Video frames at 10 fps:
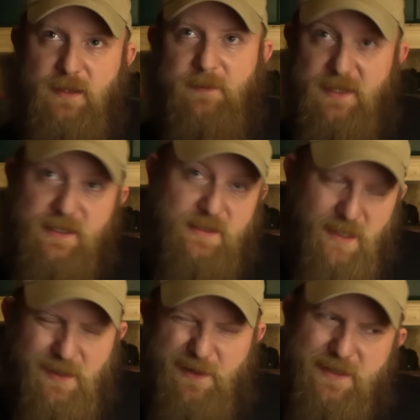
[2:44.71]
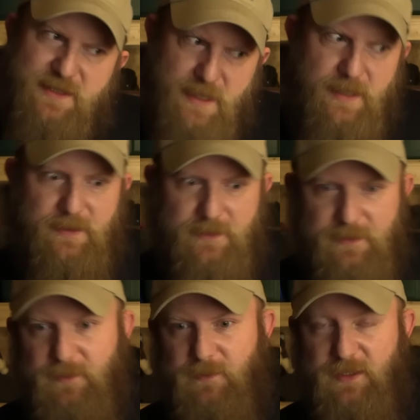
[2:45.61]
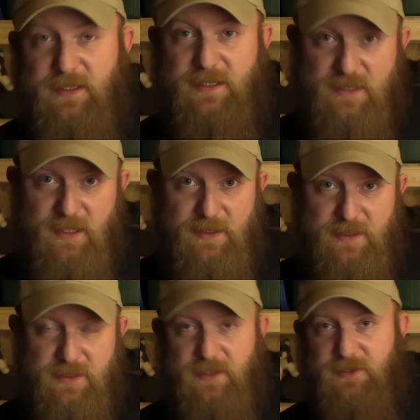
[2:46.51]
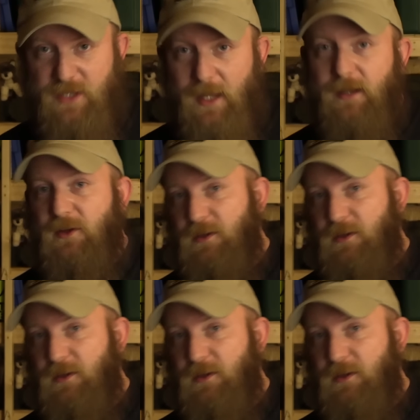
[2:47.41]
I mean, that's not how they say it. What they say is China